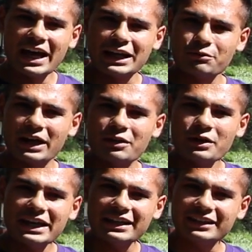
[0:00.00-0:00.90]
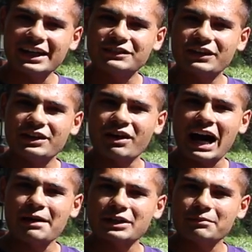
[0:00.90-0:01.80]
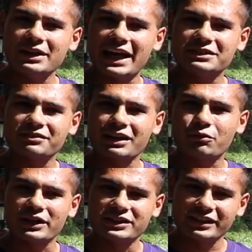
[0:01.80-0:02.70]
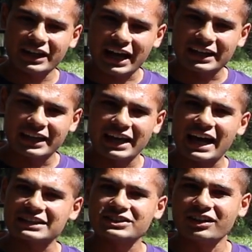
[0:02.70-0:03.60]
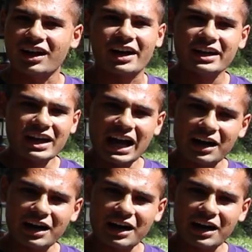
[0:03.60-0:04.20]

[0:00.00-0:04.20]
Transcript: Anyway, in today's video, I'm gonna be answering a question that I get asked a lot.